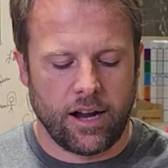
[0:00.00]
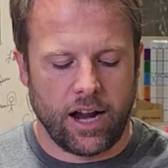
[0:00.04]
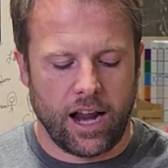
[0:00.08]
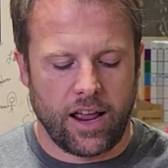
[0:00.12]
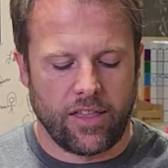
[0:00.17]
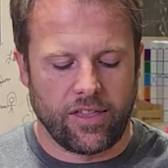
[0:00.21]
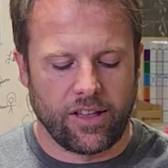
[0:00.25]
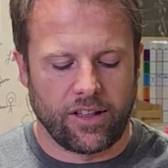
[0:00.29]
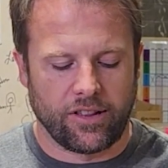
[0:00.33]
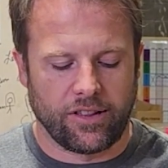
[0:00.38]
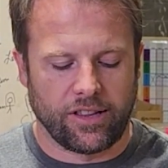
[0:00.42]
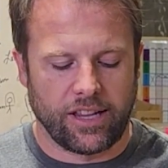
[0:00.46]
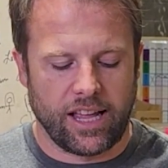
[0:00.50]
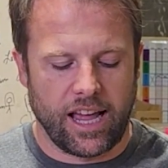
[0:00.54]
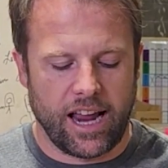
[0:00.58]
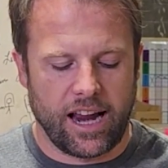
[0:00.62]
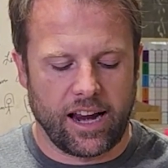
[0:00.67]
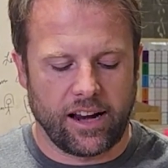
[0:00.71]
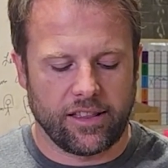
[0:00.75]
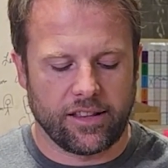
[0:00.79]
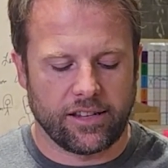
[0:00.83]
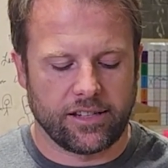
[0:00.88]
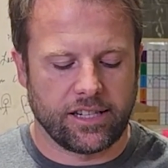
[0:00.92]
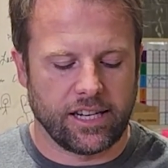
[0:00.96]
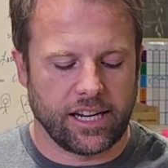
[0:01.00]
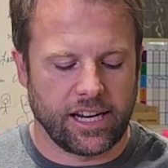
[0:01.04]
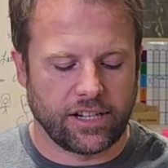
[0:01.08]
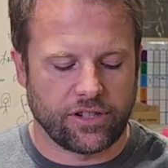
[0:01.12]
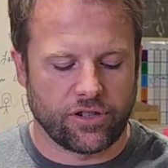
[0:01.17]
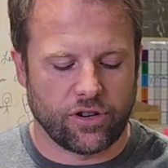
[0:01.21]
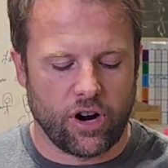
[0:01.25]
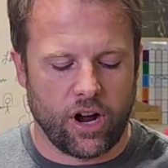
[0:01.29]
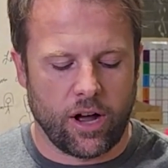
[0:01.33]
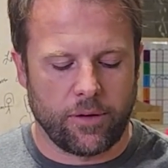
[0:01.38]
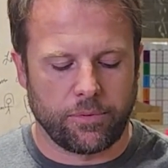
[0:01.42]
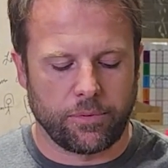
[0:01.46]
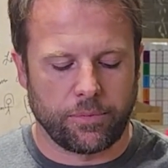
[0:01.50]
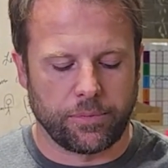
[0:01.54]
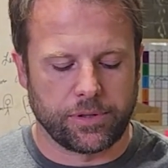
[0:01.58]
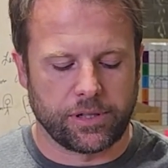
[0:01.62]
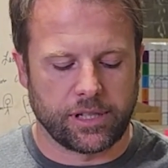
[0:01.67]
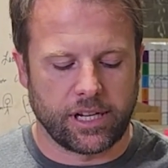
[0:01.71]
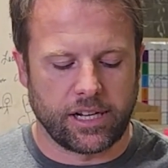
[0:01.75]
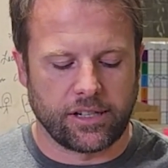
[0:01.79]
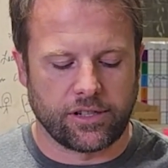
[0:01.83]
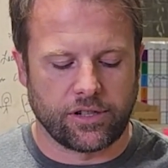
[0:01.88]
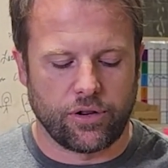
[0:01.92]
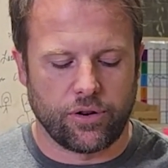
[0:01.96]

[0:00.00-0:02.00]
and the leg to get your optimal size.